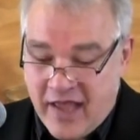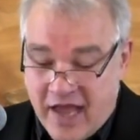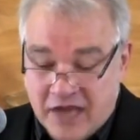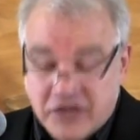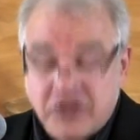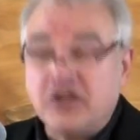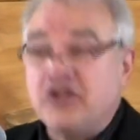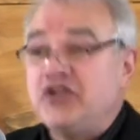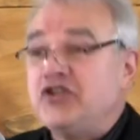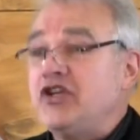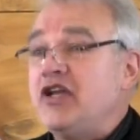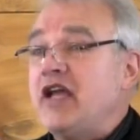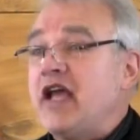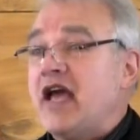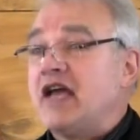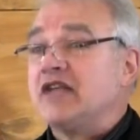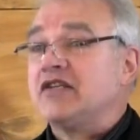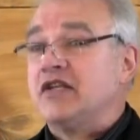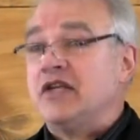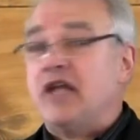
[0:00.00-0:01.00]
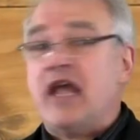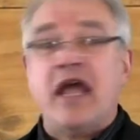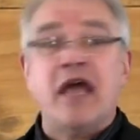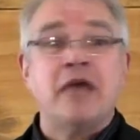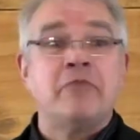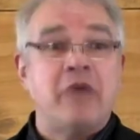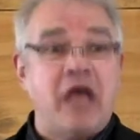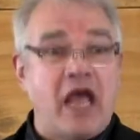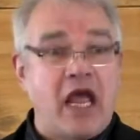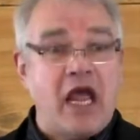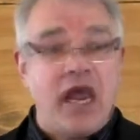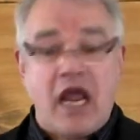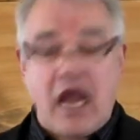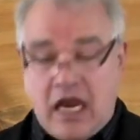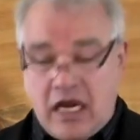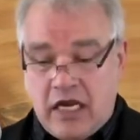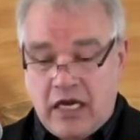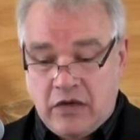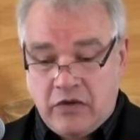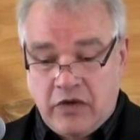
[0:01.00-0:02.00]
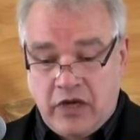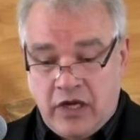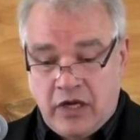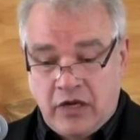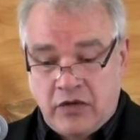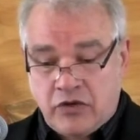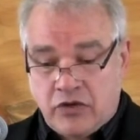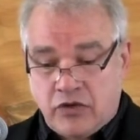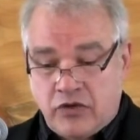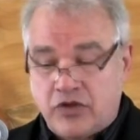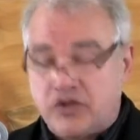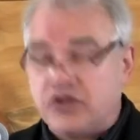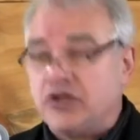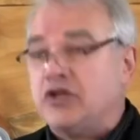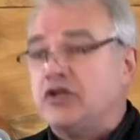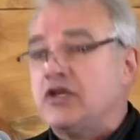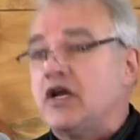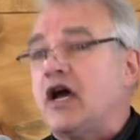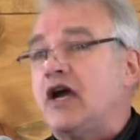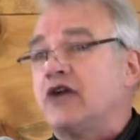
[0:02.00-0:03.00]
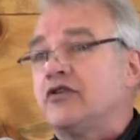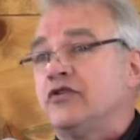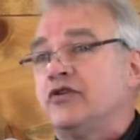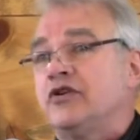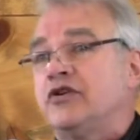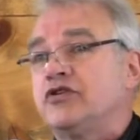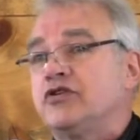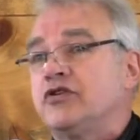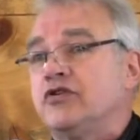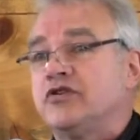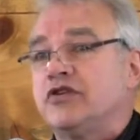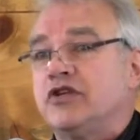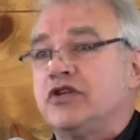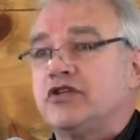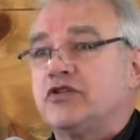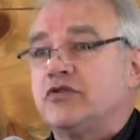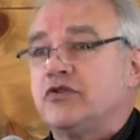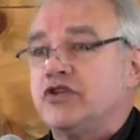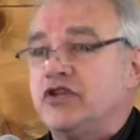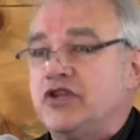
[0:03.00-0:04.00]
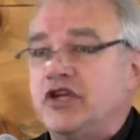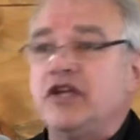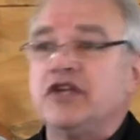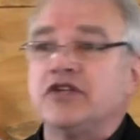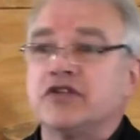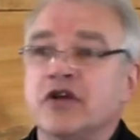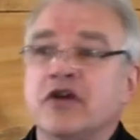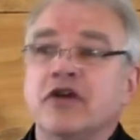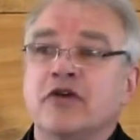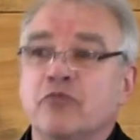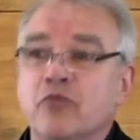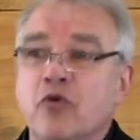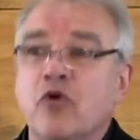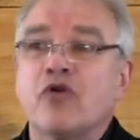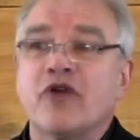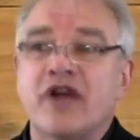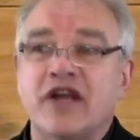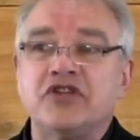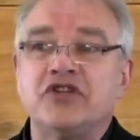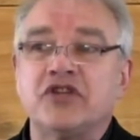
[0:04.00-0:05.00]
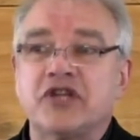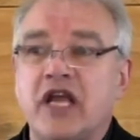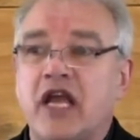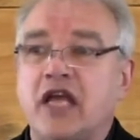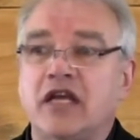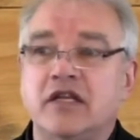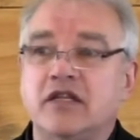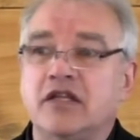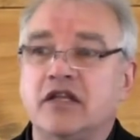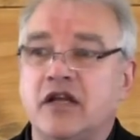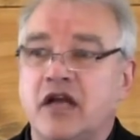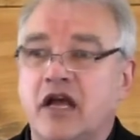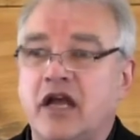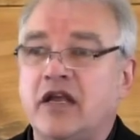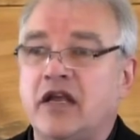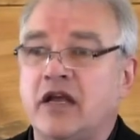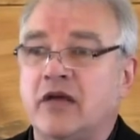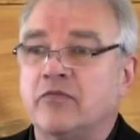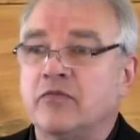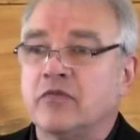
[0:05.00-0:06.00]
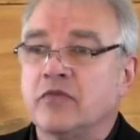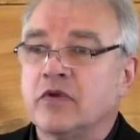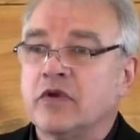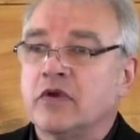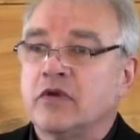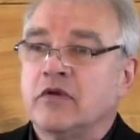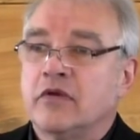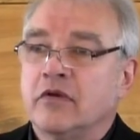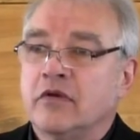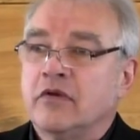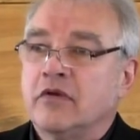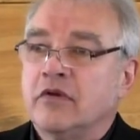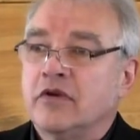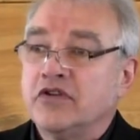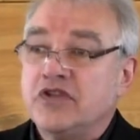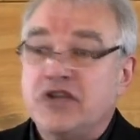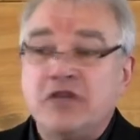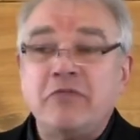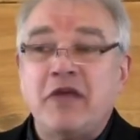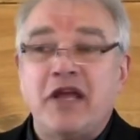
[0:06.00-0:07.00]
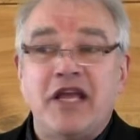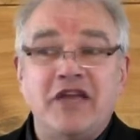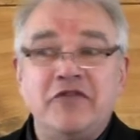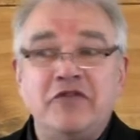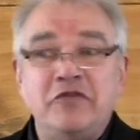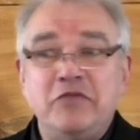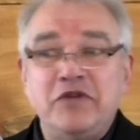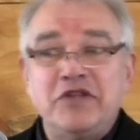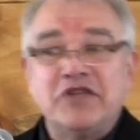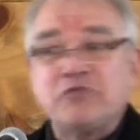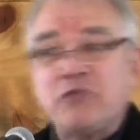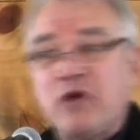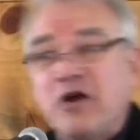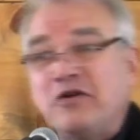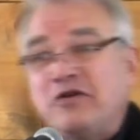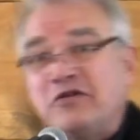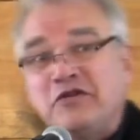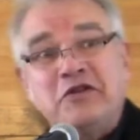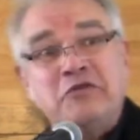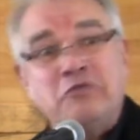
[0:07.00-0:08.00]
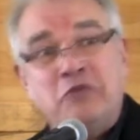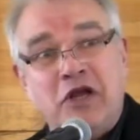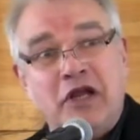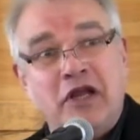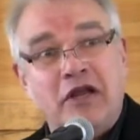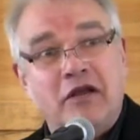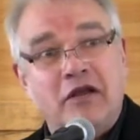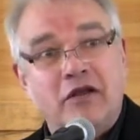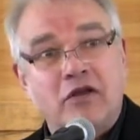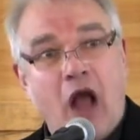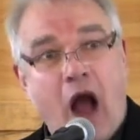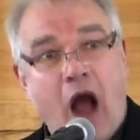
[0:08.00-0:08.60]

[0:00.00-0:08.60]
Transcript: Actually, she has an MA in Christian doctrine and church history. She is more educated than I am. She may even be smarter than me.